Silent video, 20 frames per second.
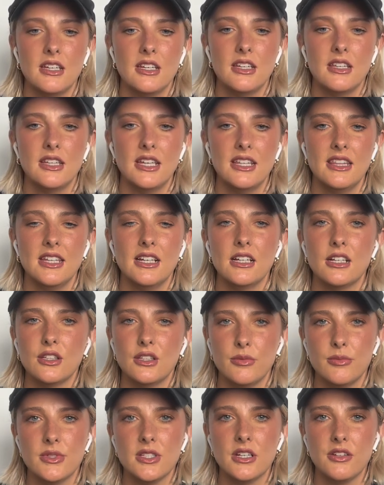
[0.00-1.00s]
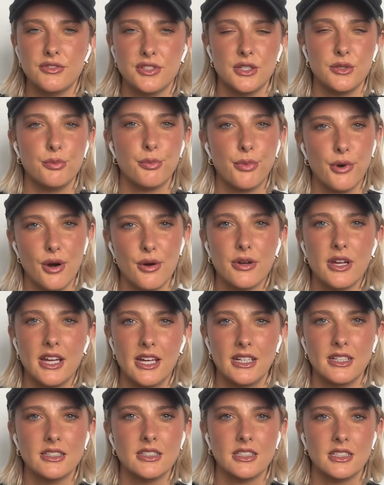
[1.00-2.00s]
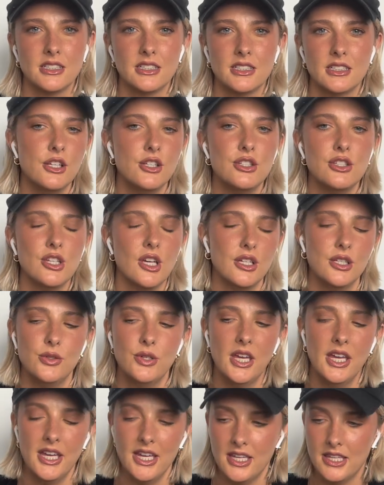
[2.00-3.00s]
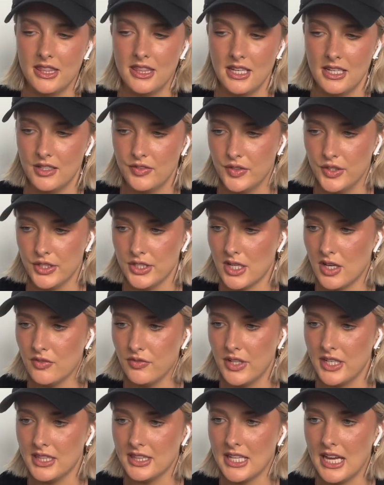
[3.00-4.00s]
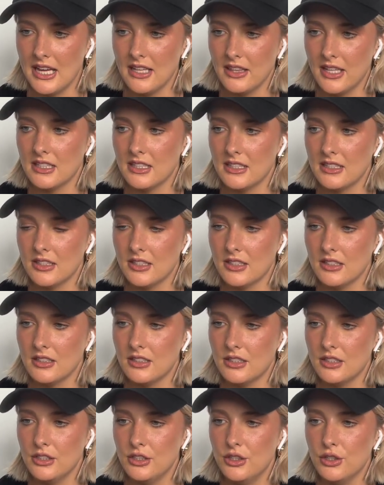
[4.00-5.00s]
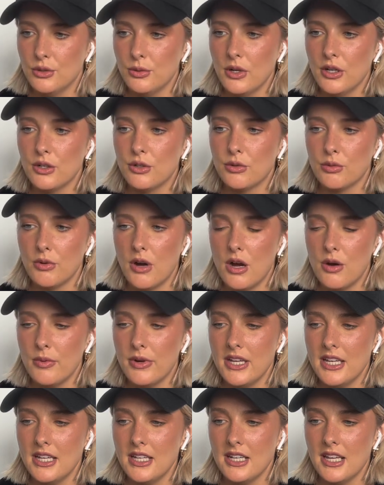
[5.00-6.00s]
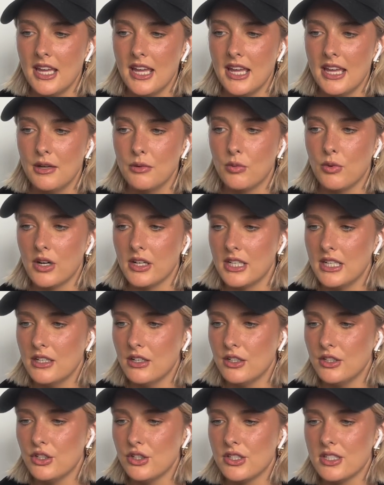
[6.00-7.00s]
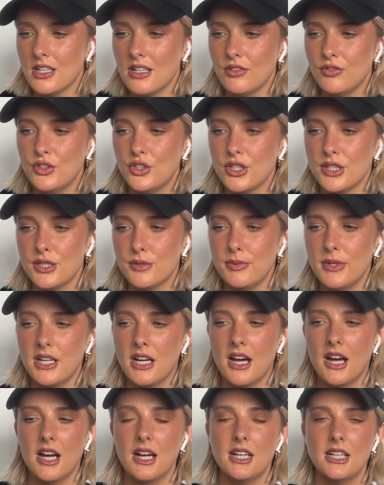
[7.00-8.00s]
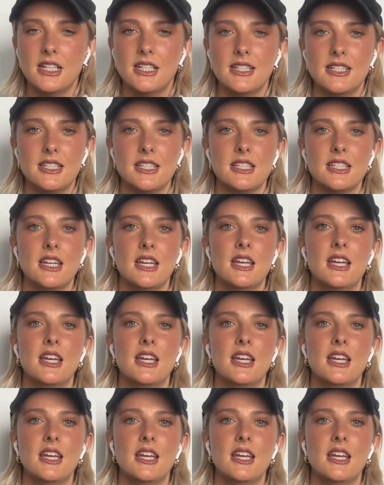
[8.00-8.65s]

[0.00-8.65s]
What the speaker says: they think of themselves as broken. So you can't think of yourself like that. Like, you are growing and working on yourself just because